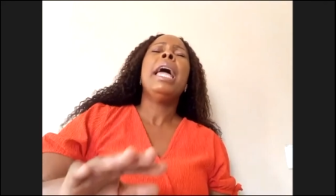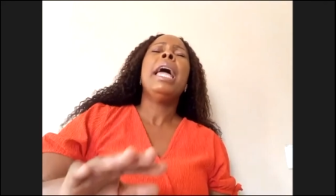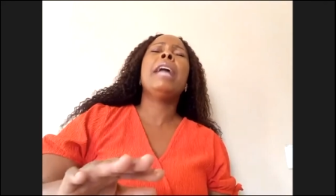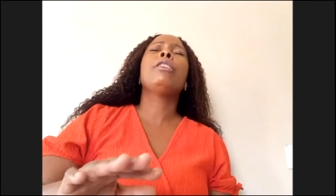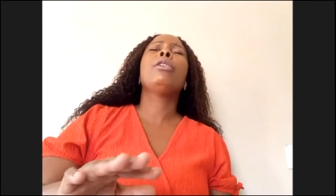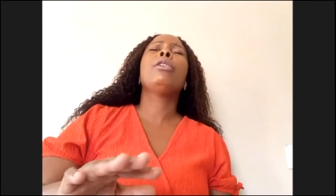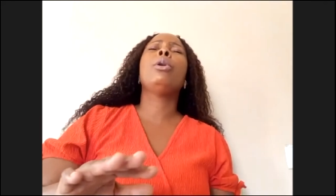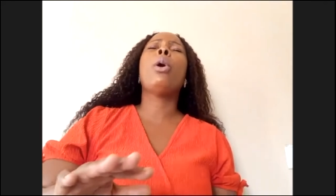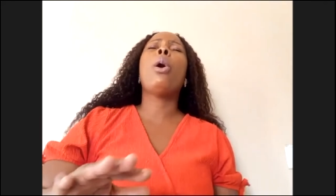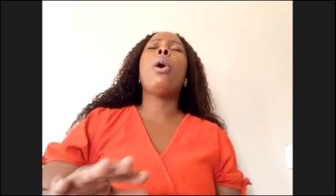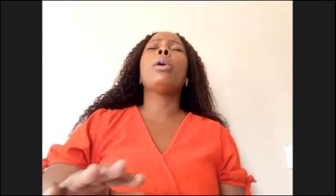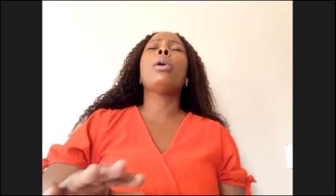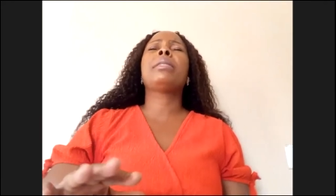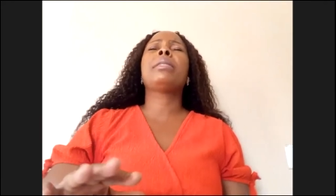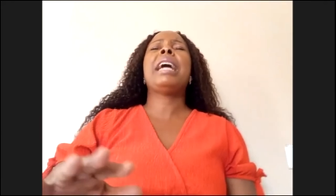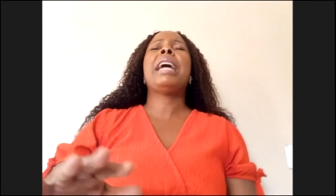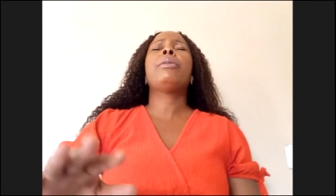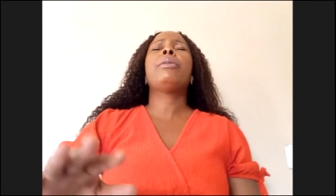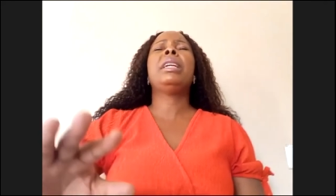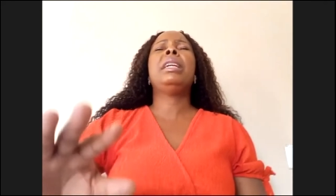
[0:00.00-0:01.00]
And Lord,
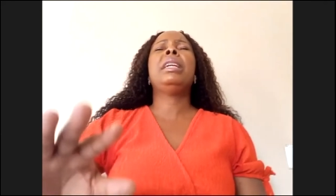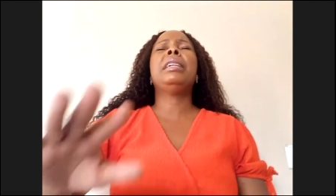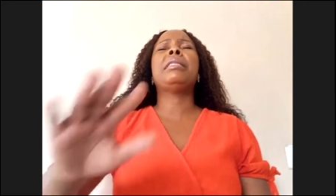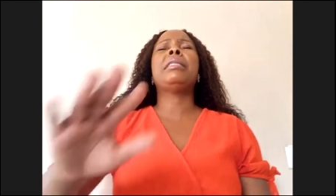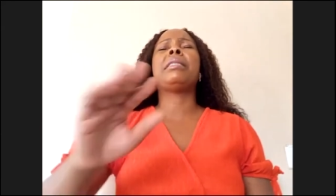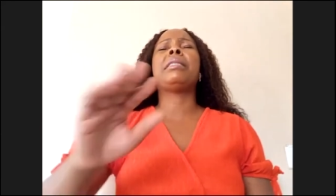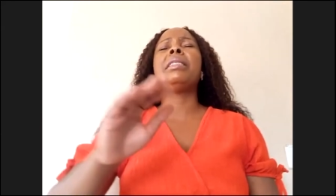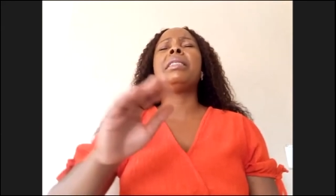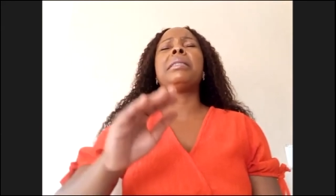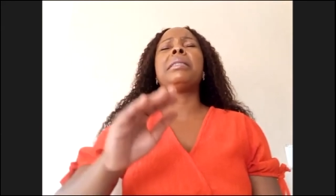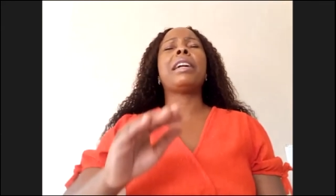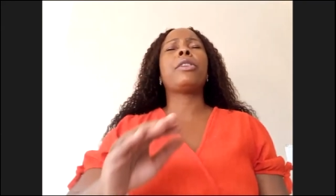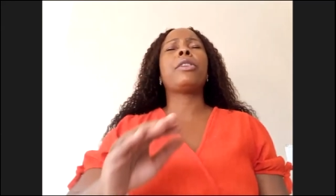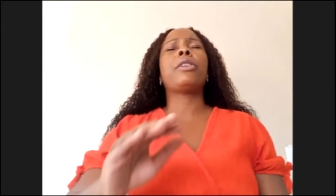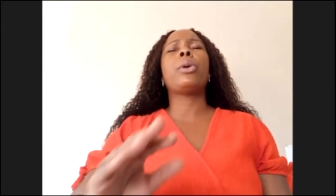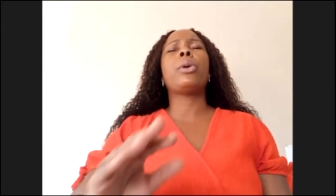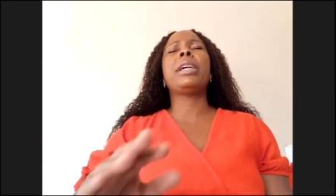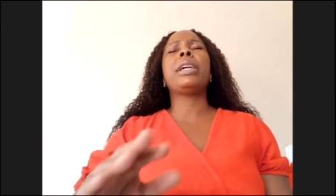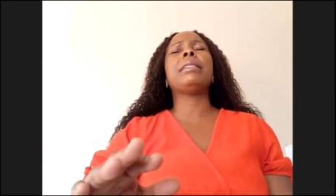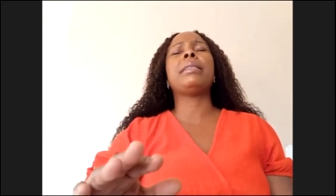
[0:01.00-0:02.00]
I release this
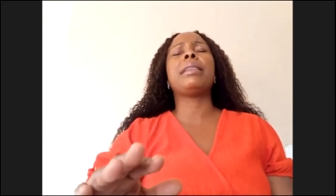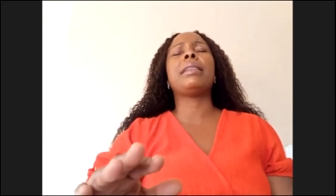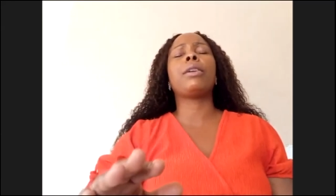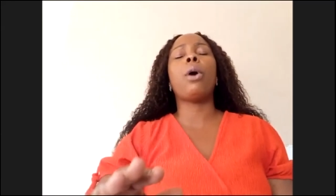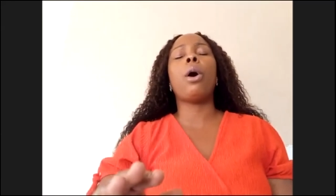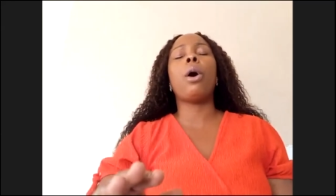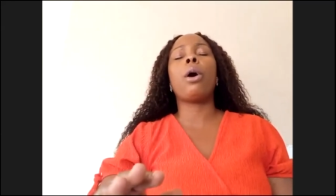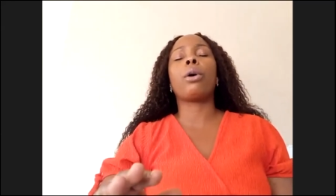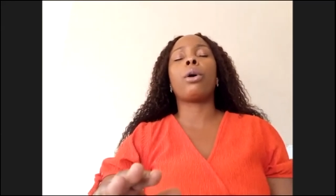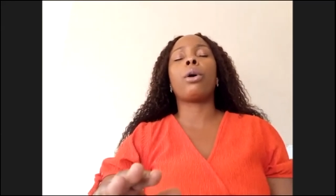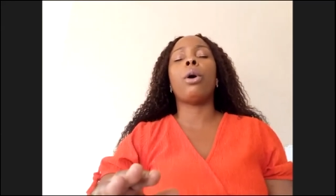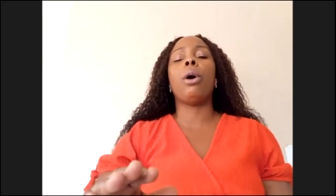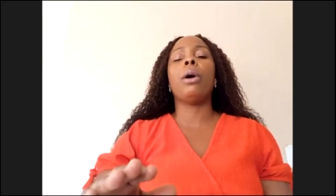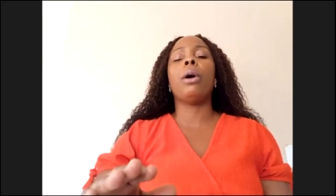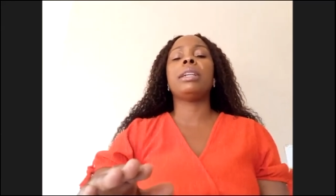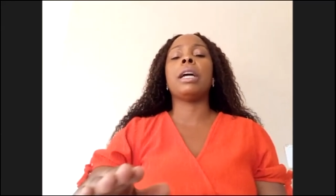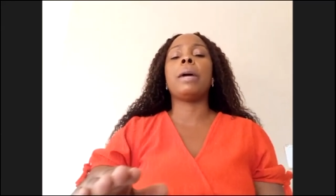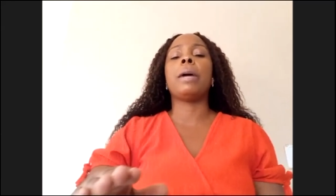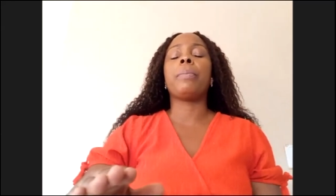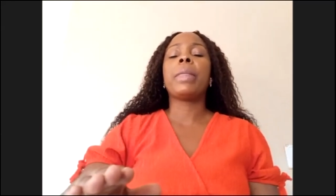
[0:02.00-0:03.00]
anointing, oh
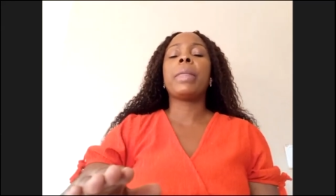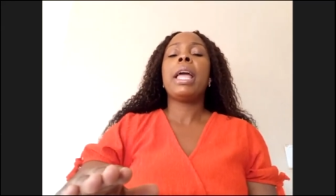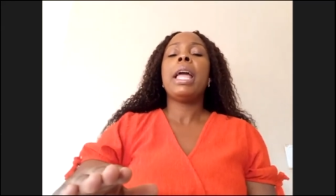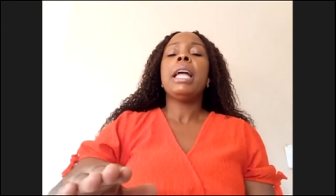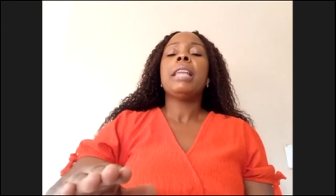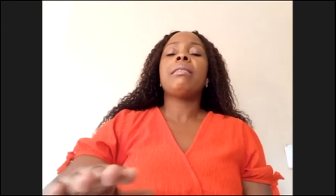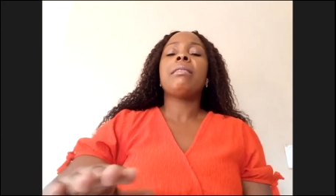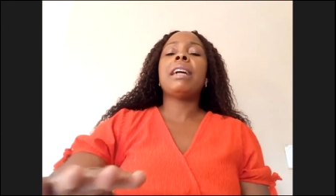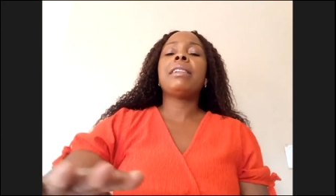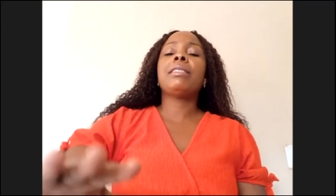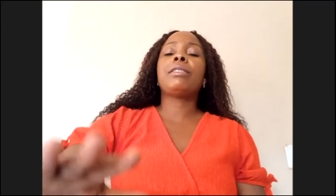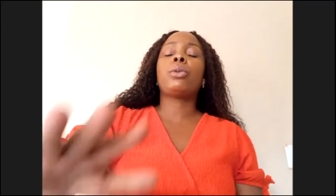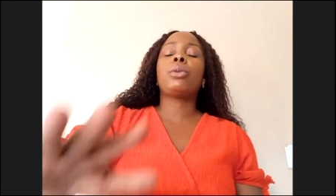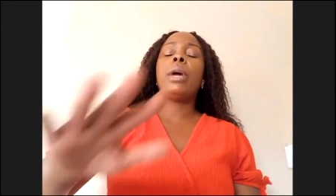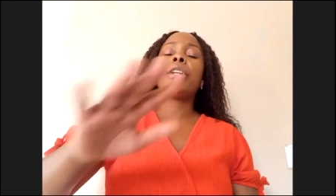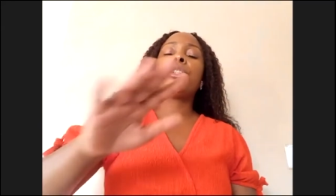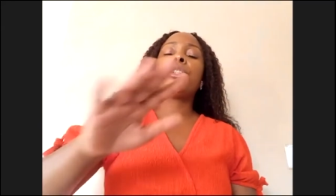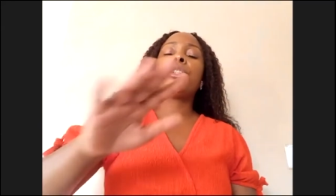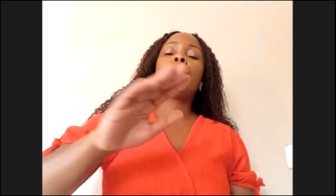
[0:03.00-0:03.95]
God, that is going